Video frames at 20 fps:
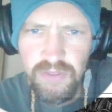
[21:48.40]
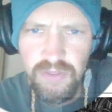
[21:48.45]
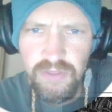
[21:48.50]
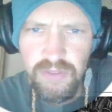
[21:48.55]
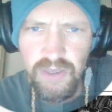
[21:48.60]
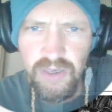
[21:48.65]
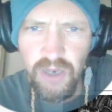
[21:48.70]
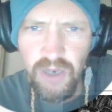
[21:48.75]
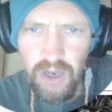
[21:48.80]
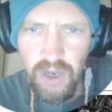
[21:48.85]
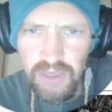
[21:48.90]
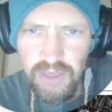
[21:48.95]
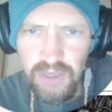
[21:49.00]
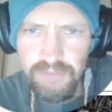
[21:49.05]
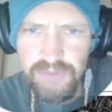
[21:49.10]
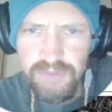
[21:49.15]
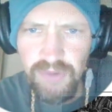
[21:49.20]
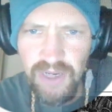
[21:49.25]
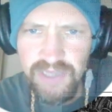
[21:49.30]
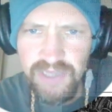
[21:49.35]
The
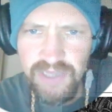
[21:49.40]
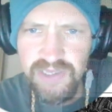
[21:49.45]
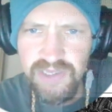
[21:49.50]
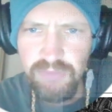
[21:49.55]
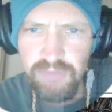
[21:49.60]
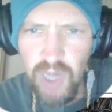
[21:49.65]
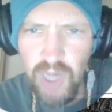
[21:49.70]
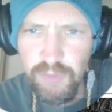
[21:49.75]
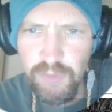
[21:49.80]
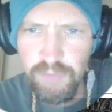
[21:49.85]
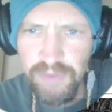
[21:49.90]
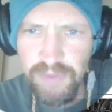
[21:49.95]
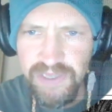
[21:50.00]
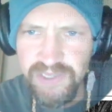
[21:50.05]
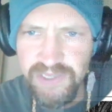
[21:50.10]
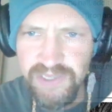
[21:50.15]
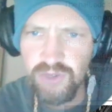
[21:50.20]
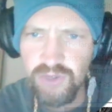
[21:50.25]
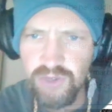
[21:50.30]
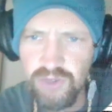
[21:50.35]
columns rise in the marble
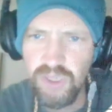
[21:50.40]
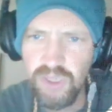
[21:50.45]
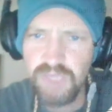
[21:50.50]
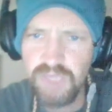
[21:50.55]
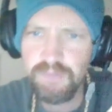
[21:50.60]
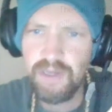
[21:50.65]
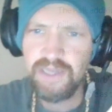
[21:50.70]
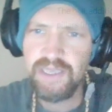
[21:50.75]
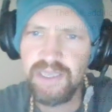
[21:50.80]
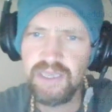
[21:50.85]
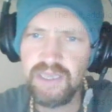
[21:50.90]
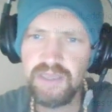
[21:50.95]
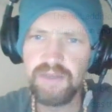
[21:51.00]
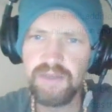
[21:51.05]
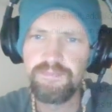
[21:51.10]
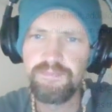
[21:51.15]
bases corresponding in